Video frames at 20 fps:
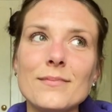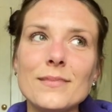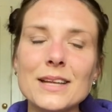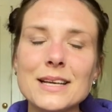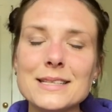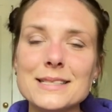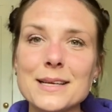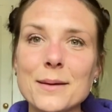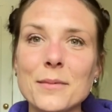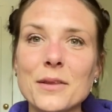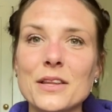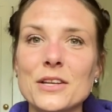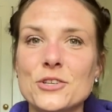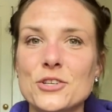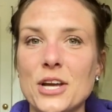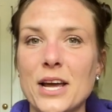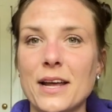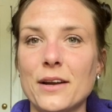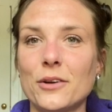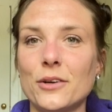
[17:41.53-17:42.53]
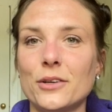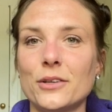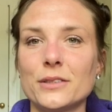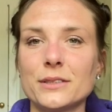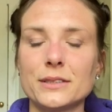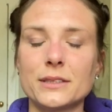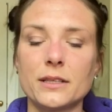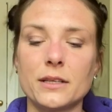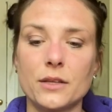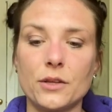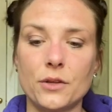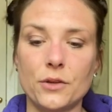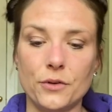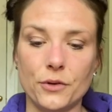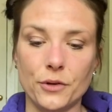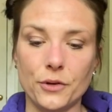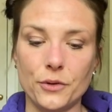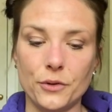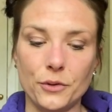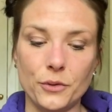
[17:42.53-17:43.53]
some of the channels
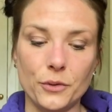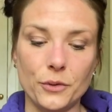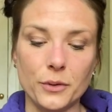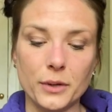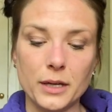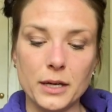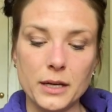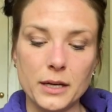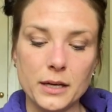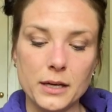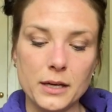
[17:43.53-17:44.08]
through